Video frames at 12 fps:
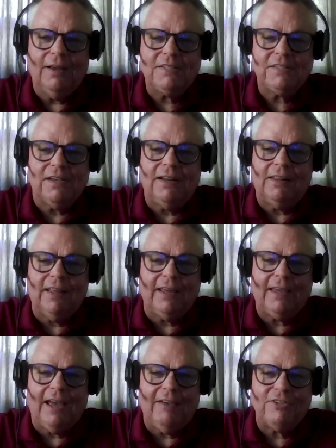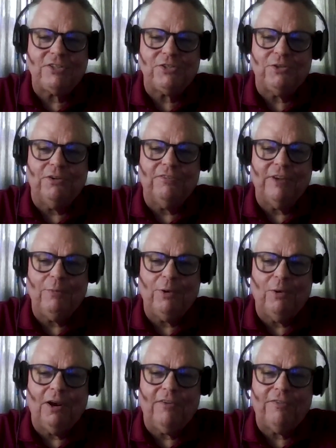sunny Lake Havasu in
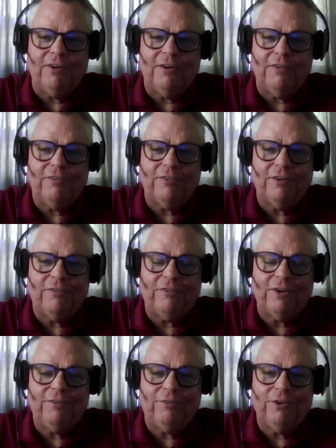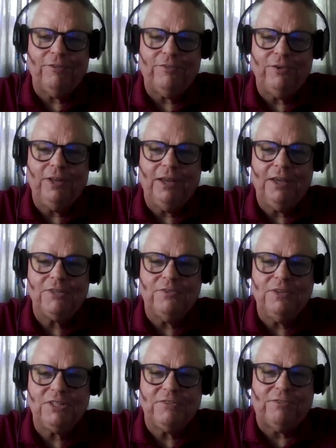February for a few days,
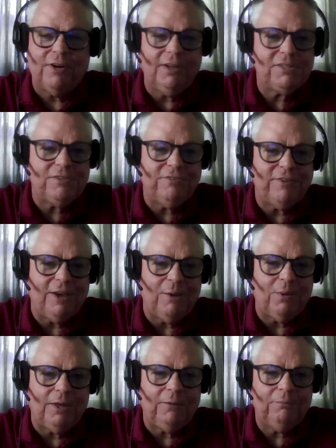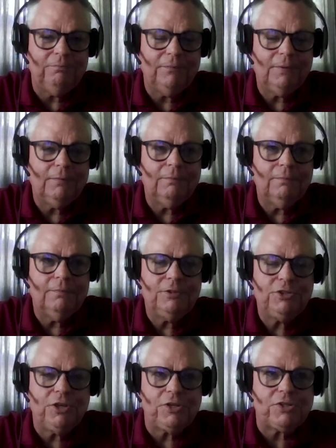visit friends and family.
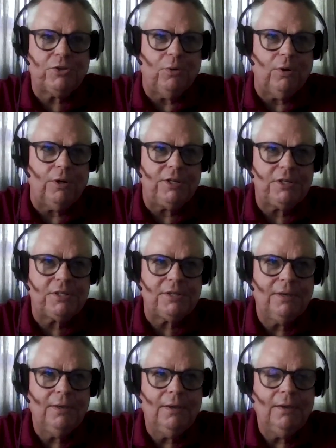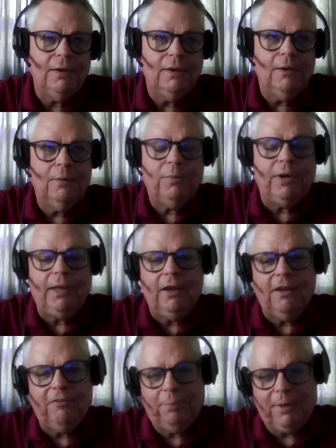Just gorgeous. But
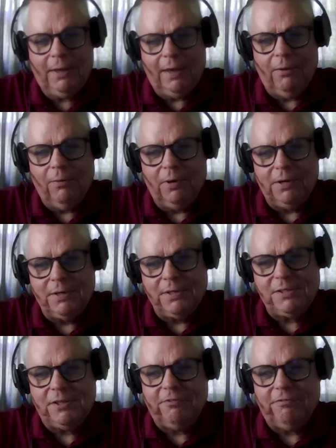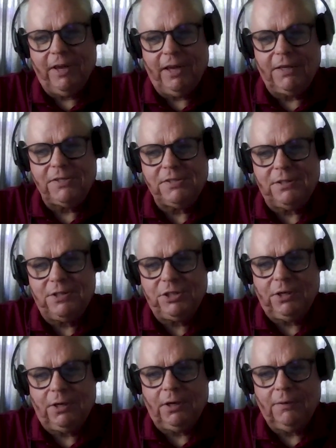NFPA was in Vegas
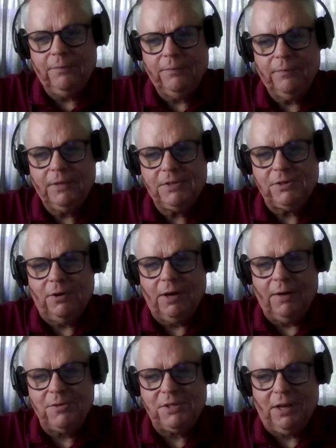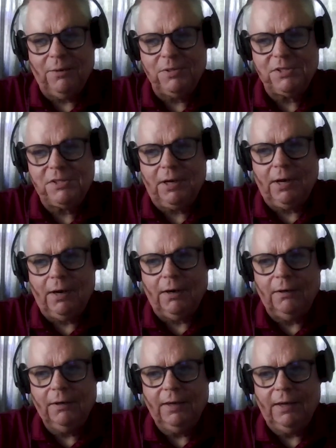this year, so I was
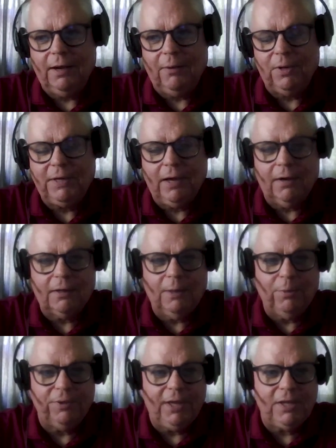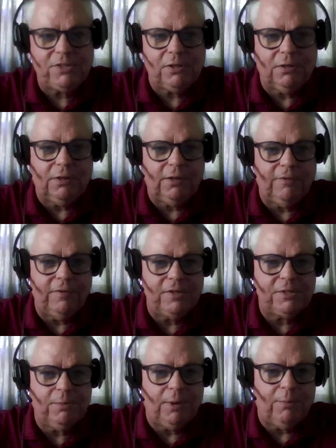there, and I went down a couple days early to
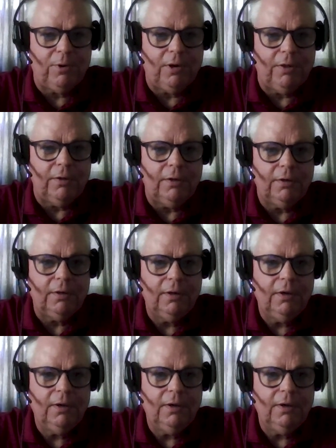visit my brother